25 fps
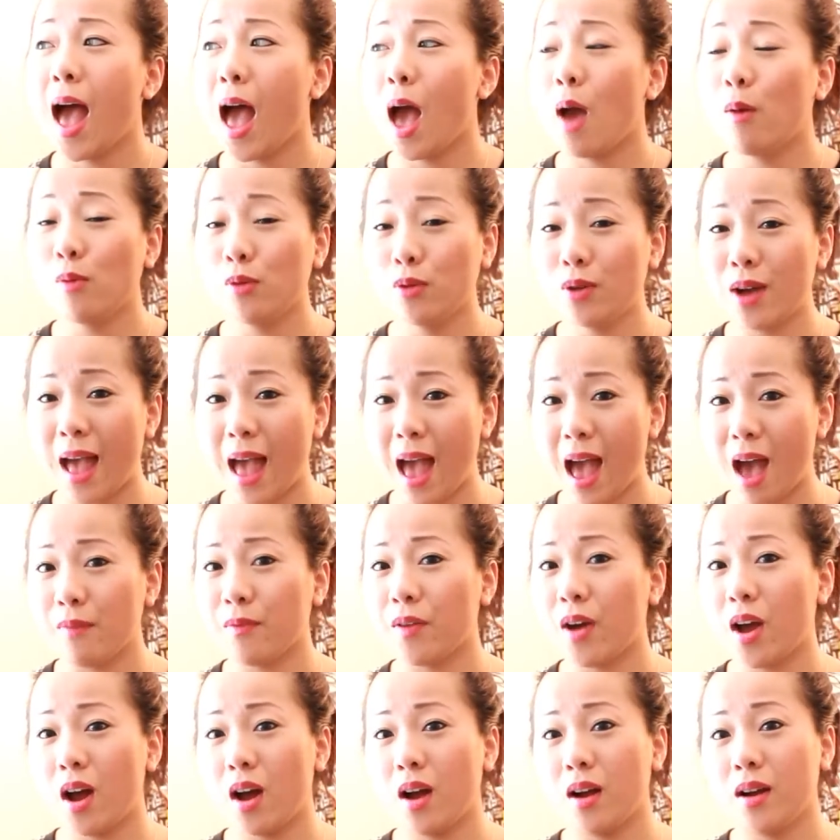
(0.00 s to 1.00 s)
I will
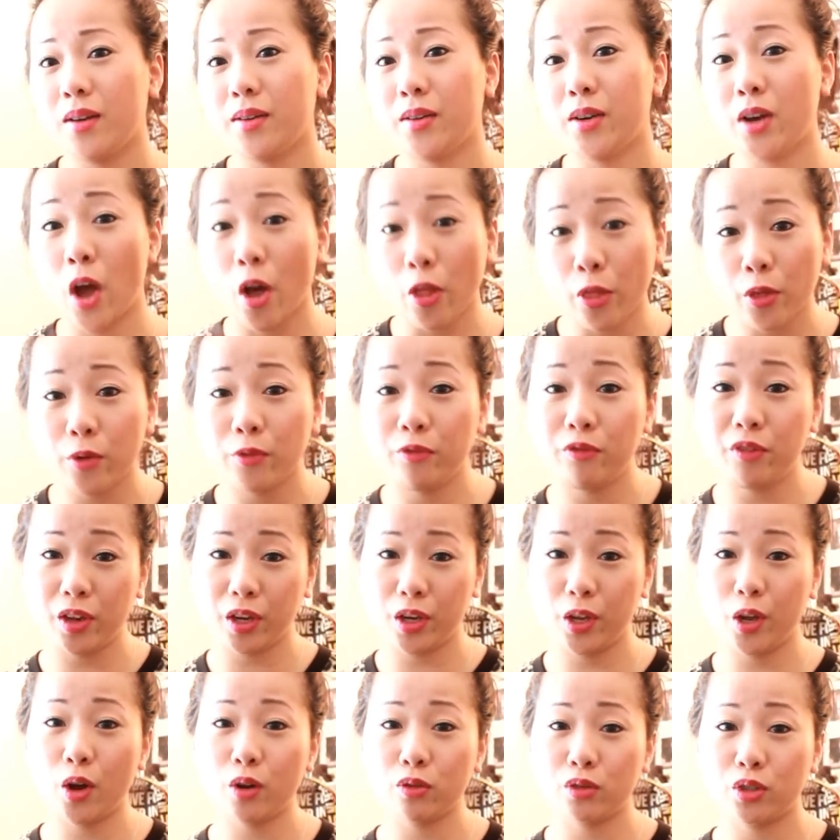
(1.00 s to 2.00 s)
have another
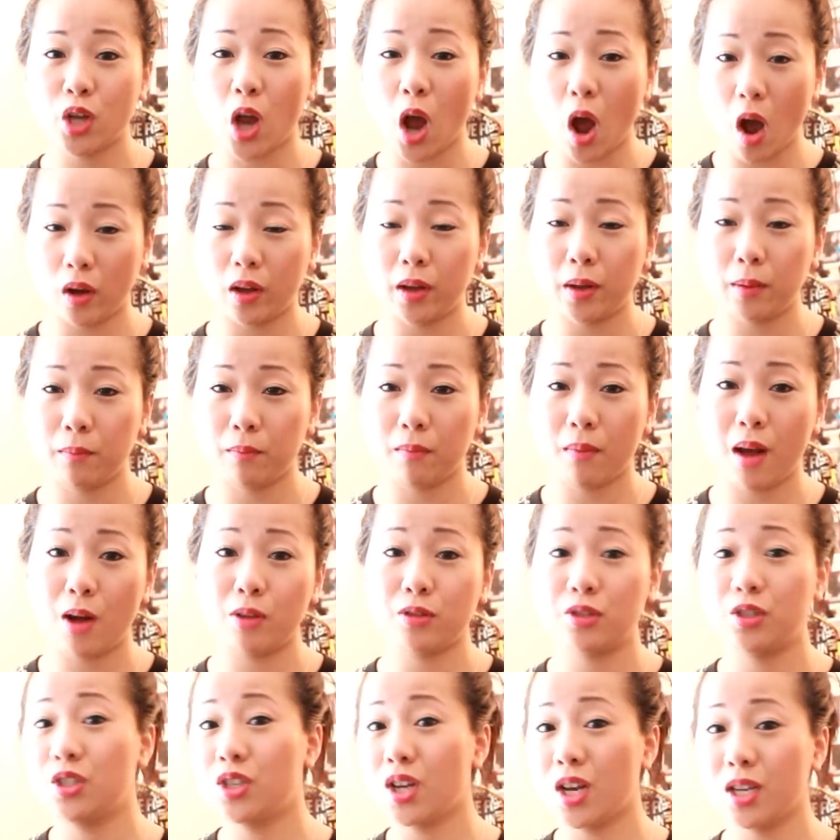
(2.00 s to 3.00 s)
video talking
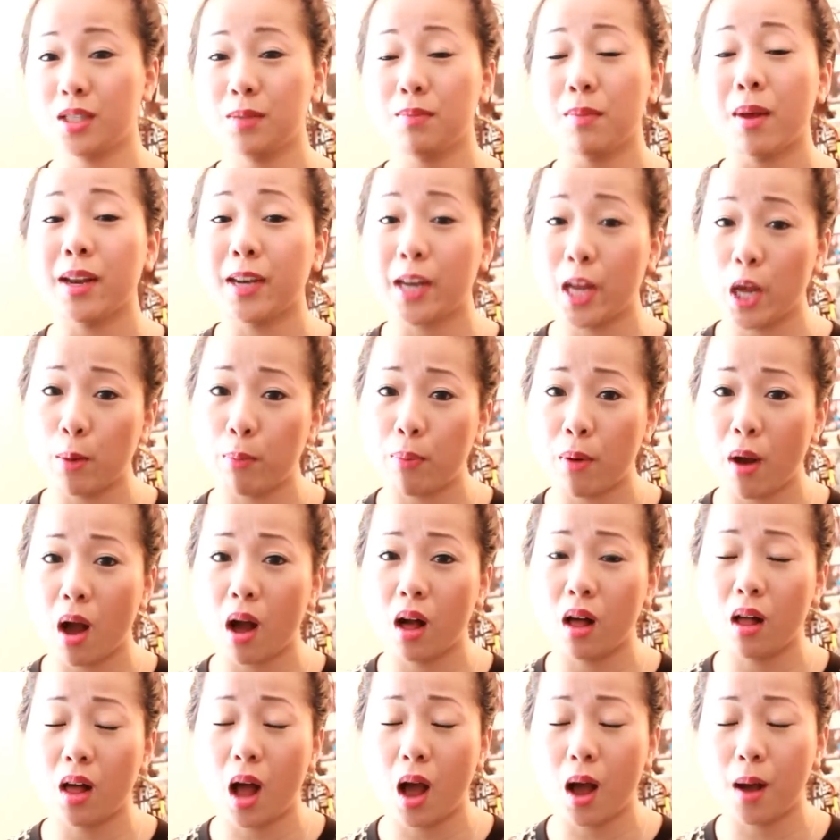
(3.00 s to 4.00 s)
about just my nail
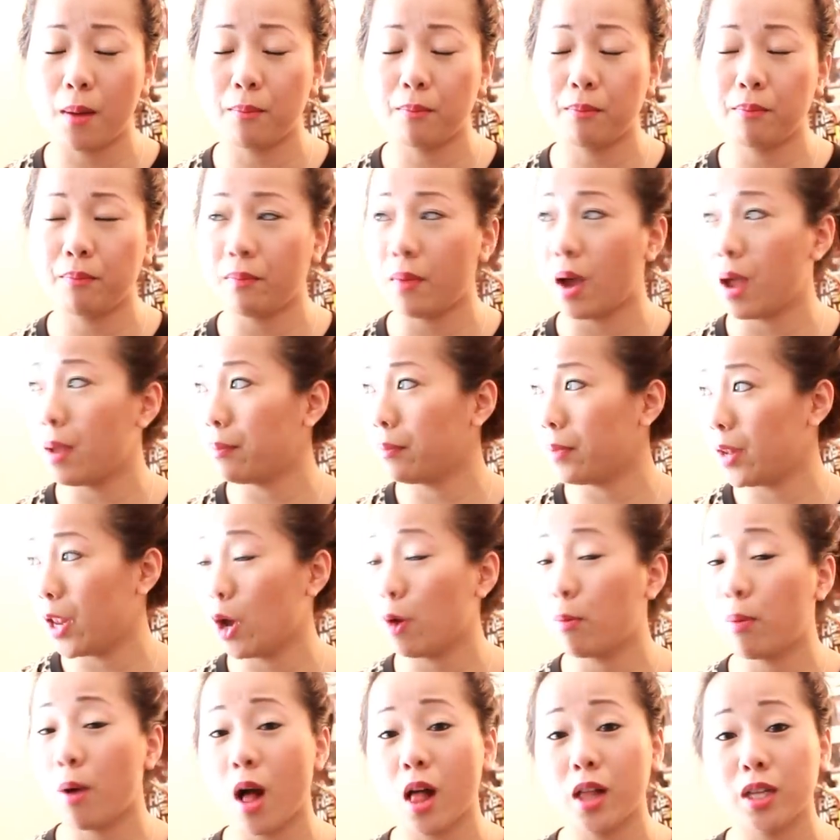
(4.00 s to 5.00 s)

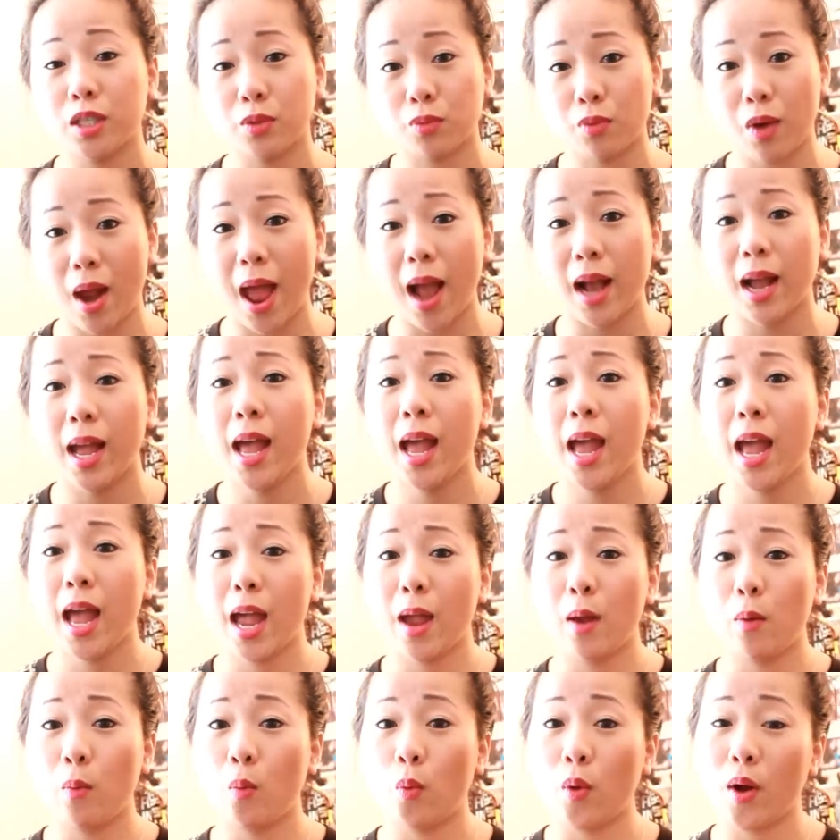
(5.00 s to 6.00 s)
polish rack,
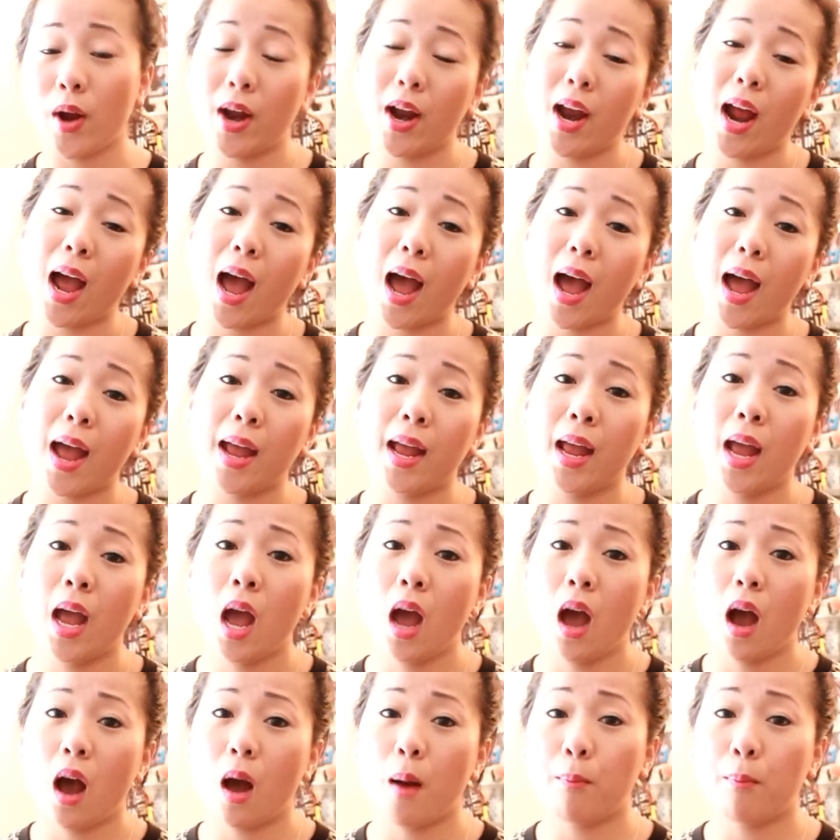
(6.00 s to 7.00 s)
and where I
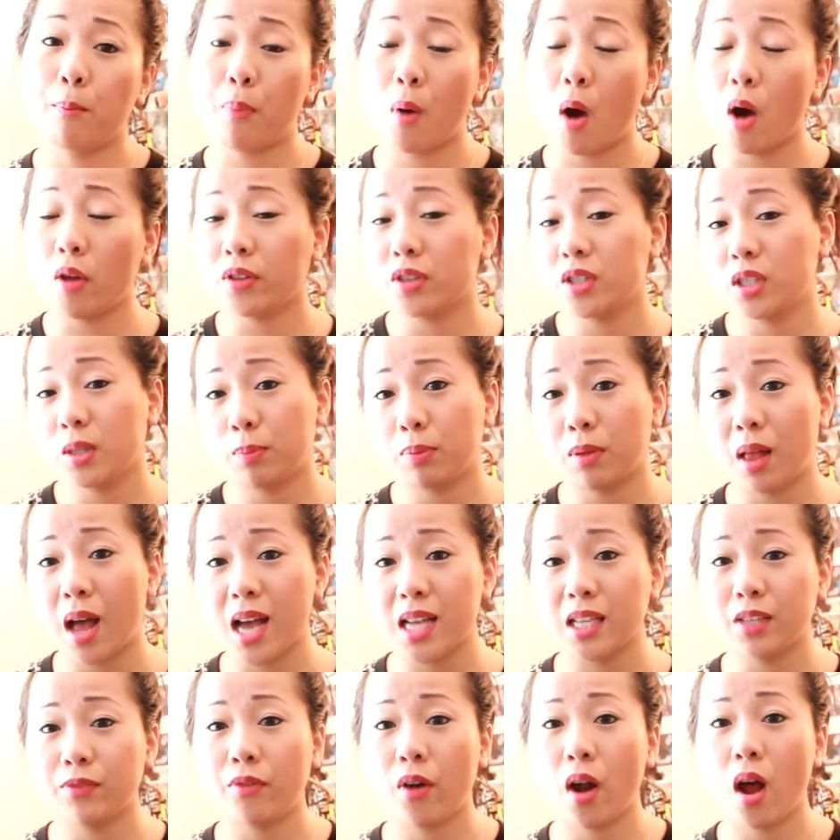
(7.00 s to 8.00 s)
bought the
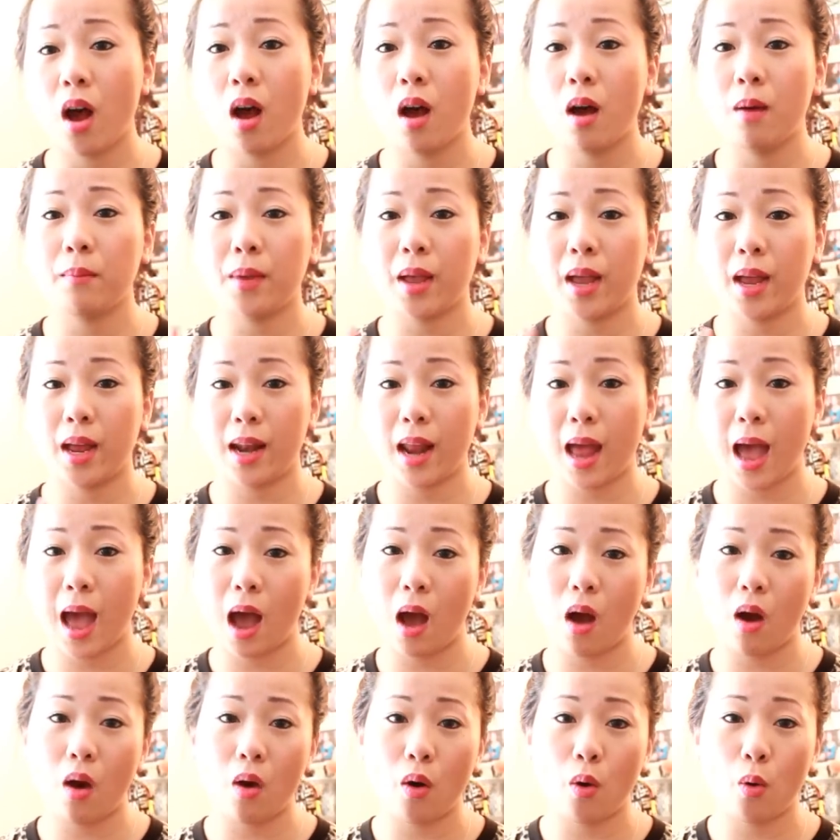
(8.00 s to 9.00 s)
supplies from, and
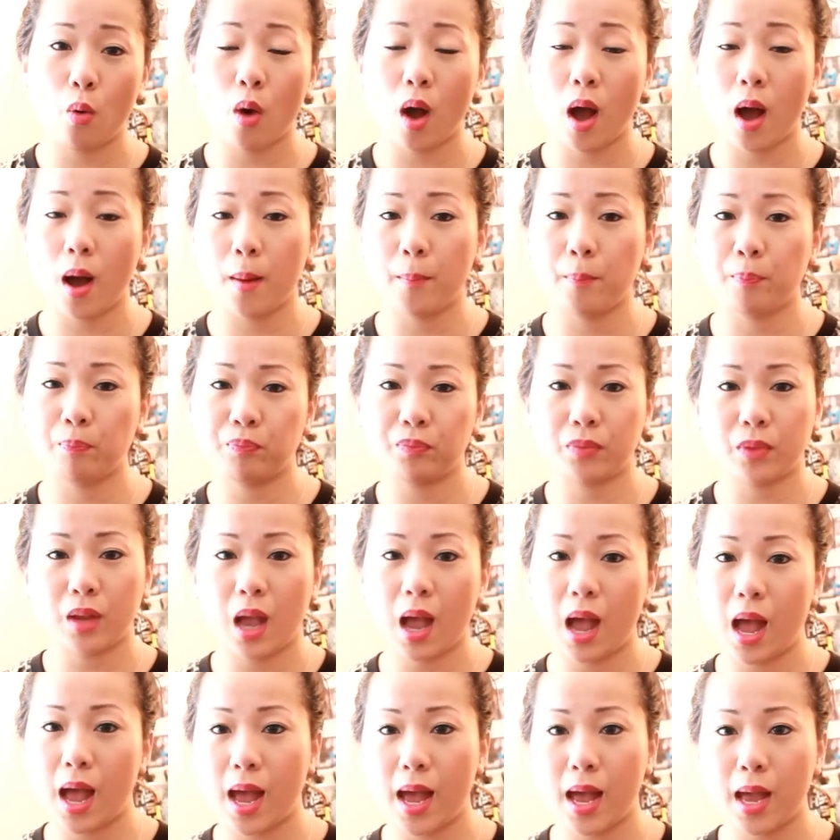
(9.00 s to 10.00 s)
how
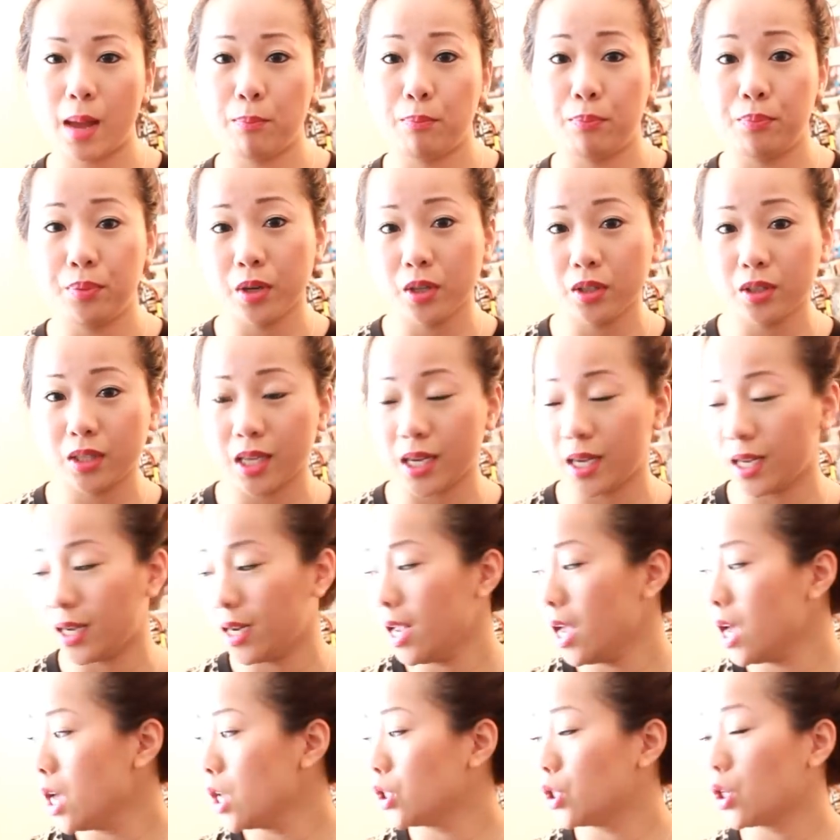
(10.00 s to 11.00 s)
I built
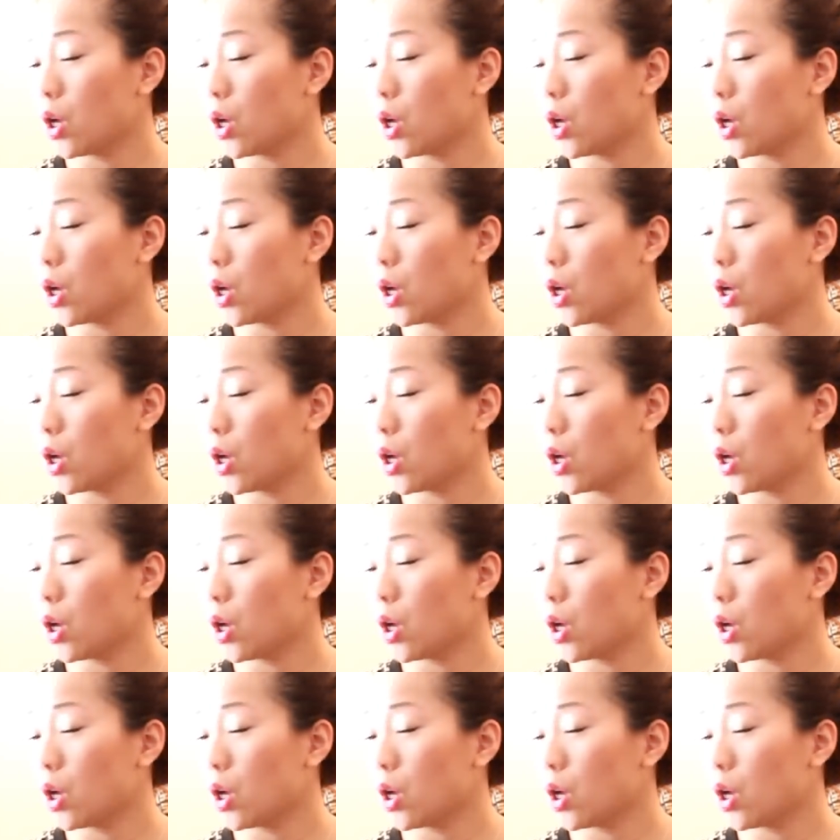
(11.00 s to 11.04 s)
it.